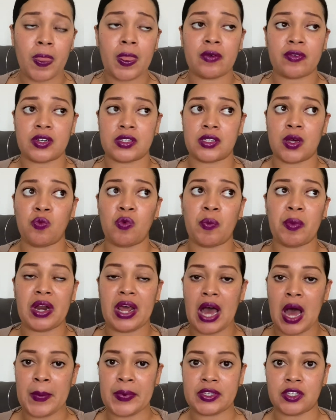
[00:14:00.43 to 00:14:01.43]
or some women it
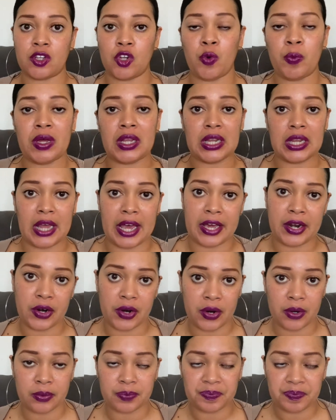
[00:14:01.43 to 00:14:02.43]
happens a little bit
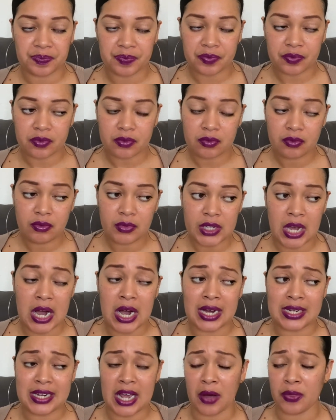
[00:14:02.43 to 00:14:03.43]
later
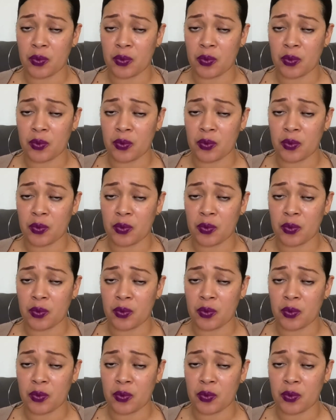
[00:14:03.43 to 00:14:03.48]
down the